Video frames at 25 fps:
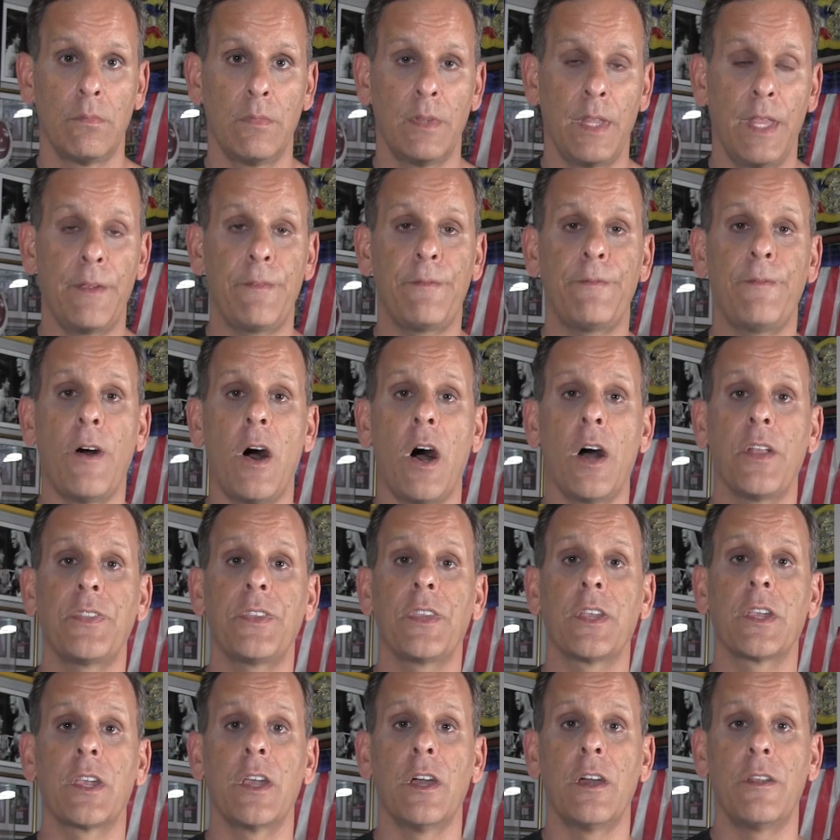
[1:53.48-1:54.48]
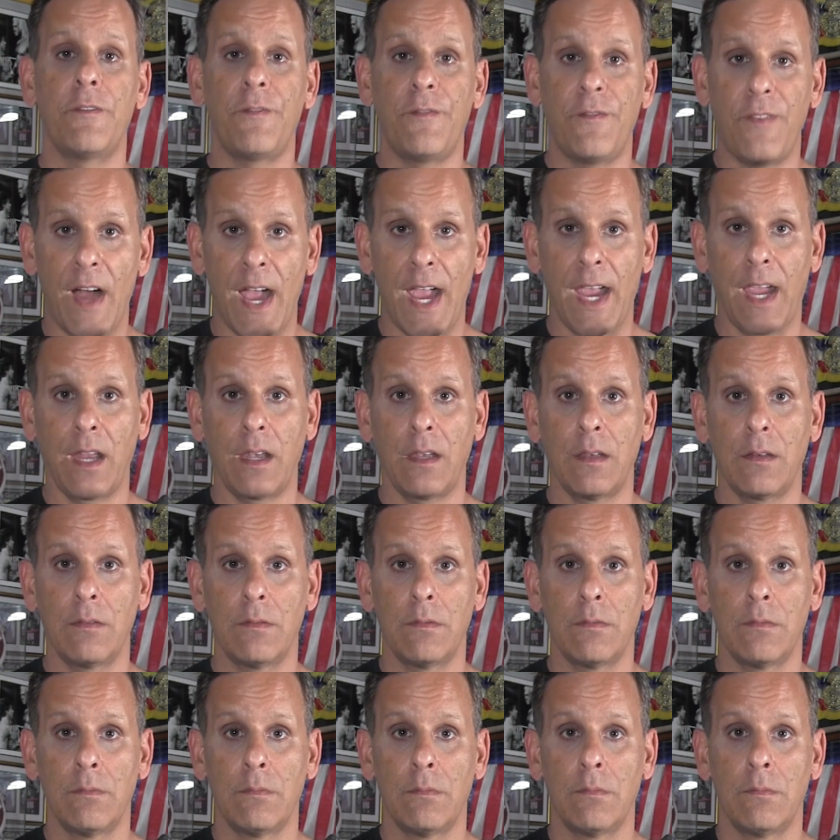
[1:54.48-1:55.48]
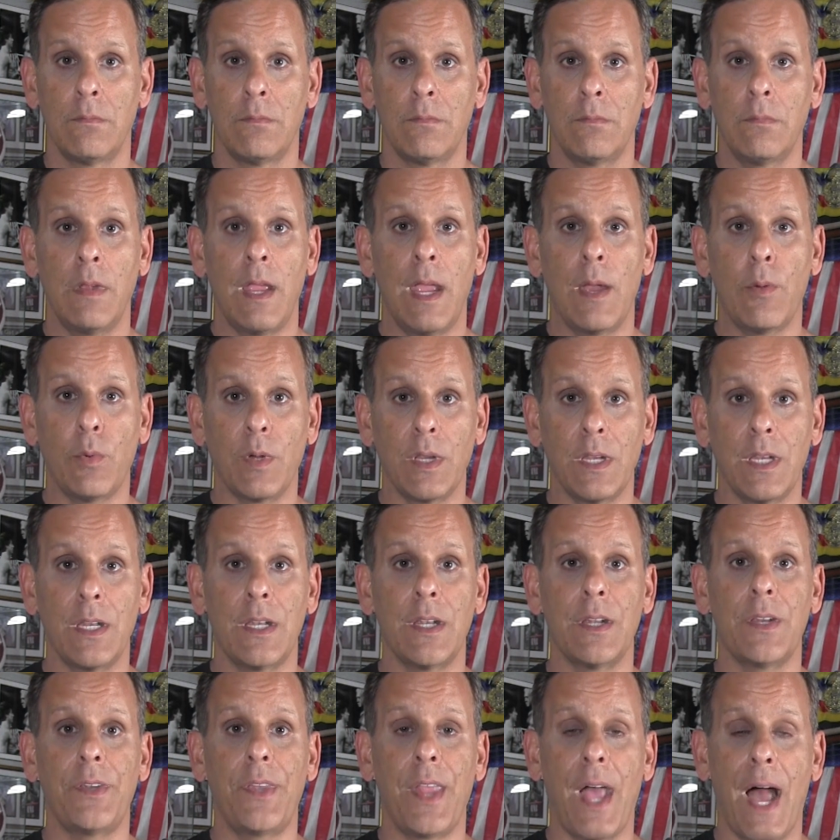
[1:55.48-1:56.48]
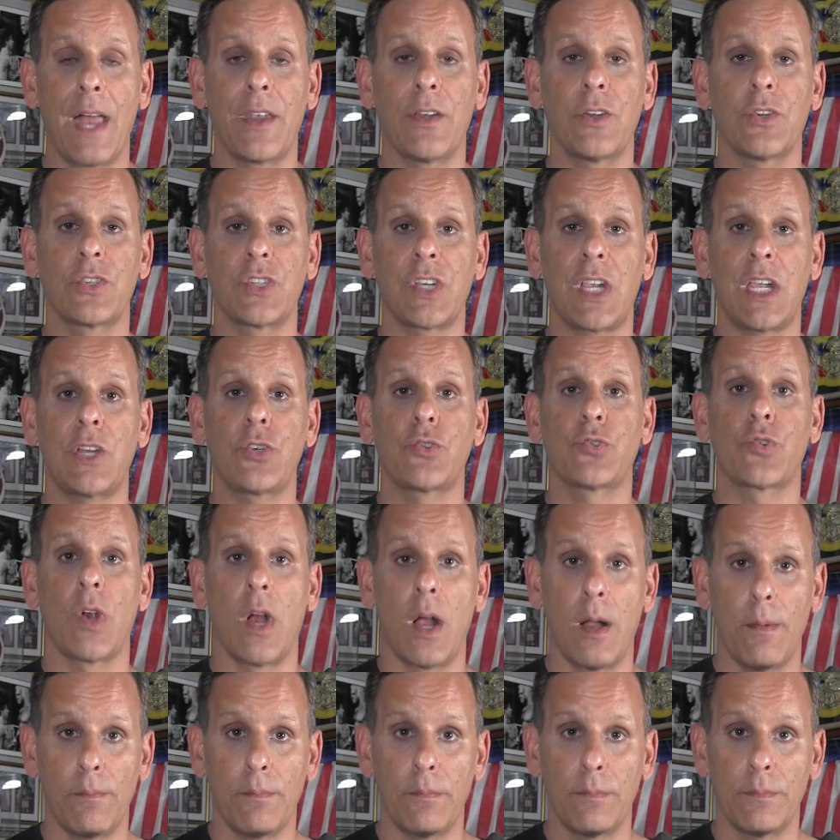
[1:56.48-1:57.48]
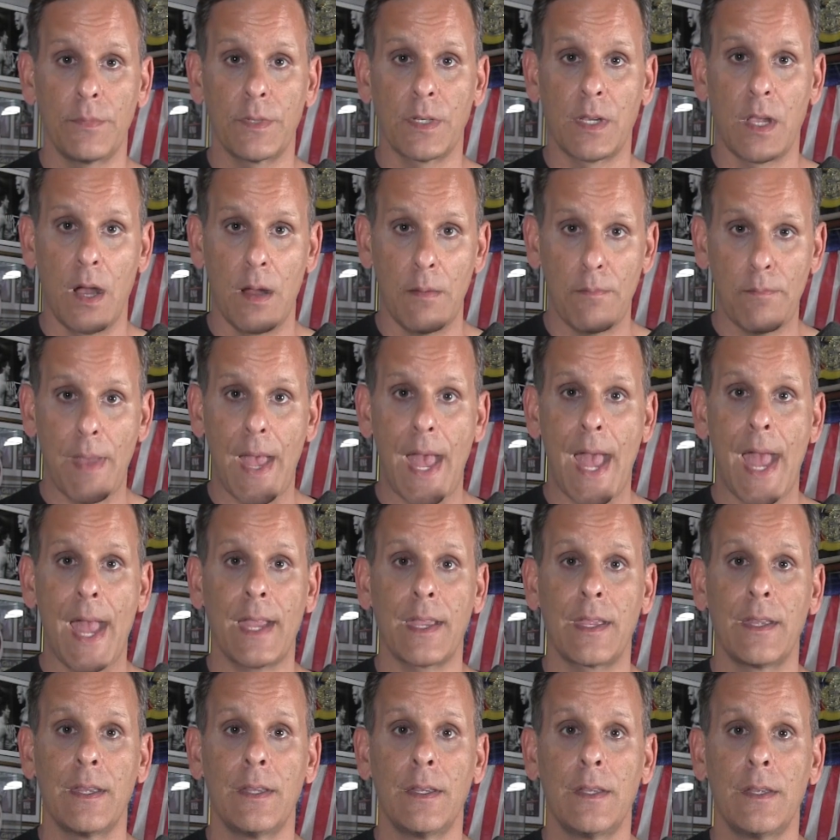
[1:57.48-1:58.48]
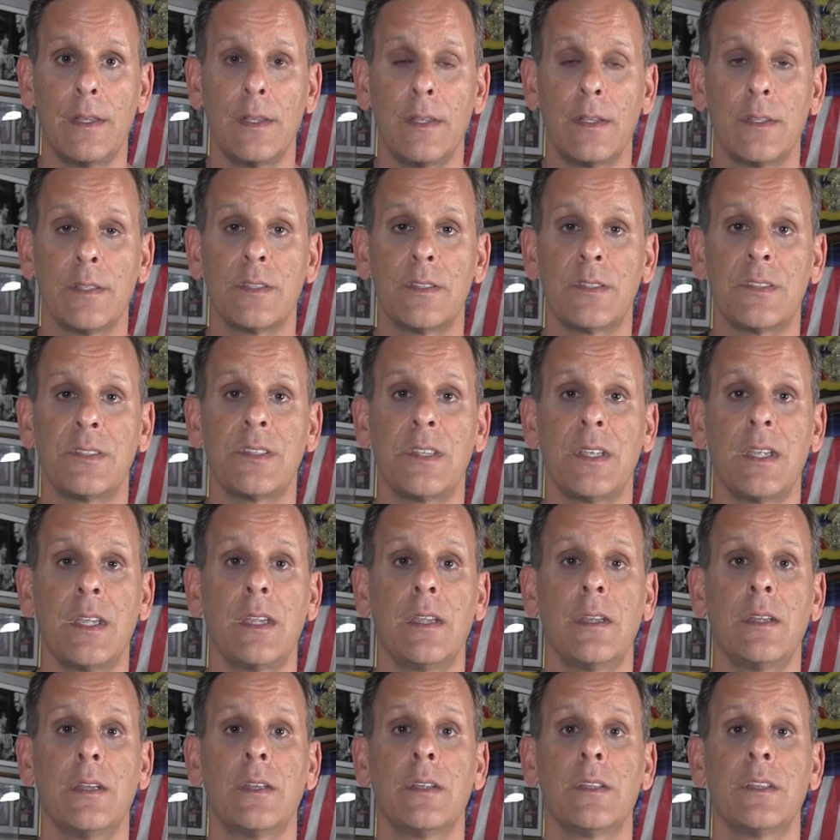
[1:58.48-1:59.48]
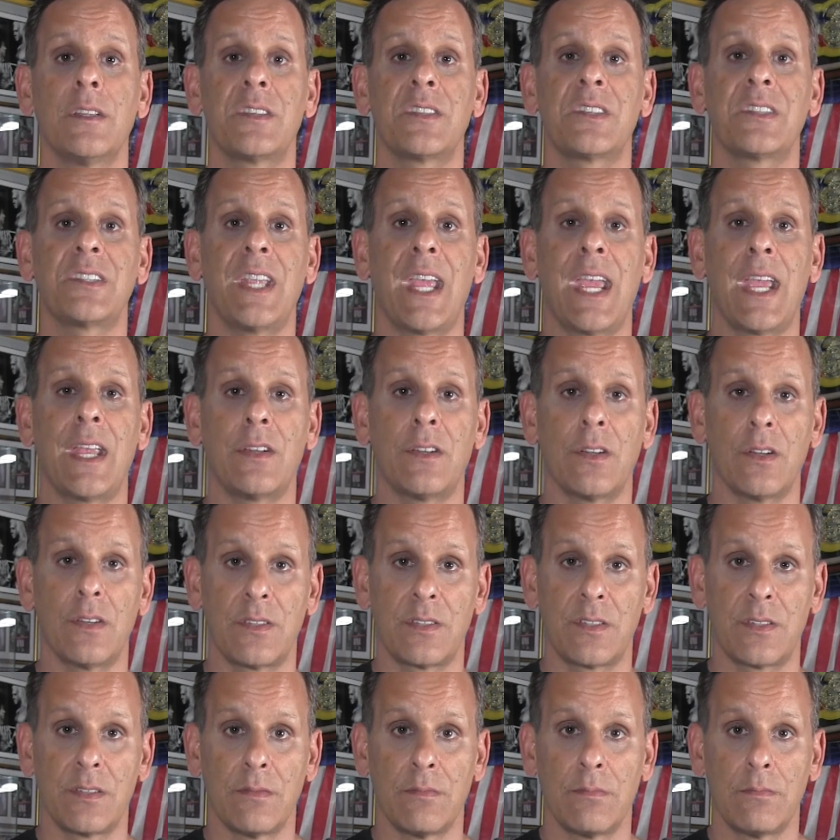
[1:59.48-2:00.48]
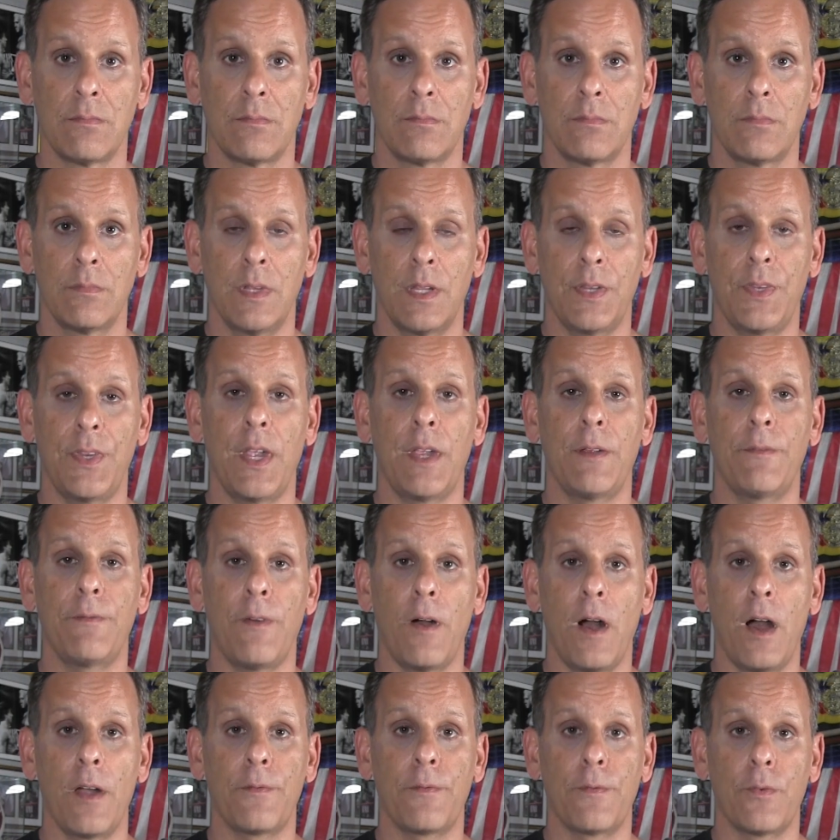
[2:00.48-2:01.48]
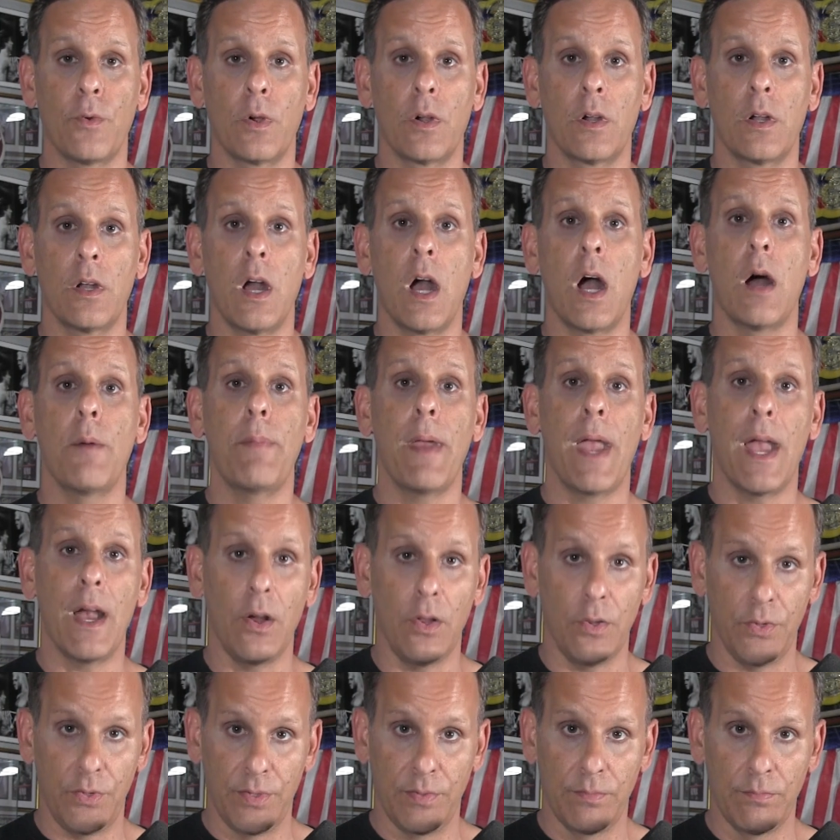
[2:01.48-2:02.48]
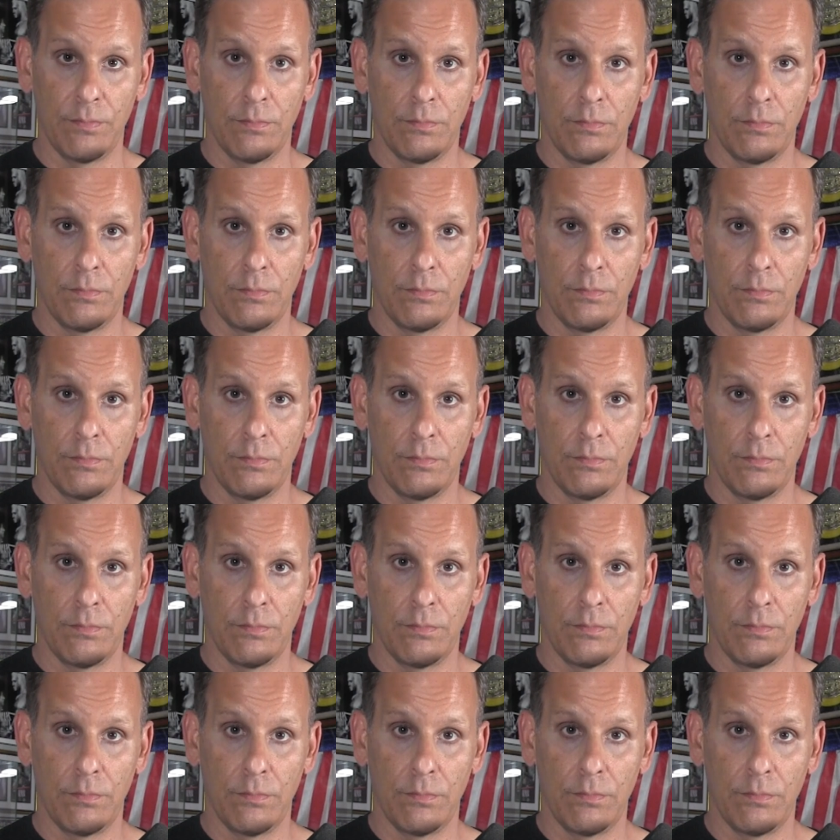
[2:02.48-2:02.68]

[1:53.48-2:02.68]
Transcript: They fought the good fight, and we needed Donald J. Trump to come back to see the standards that they fought for upheld.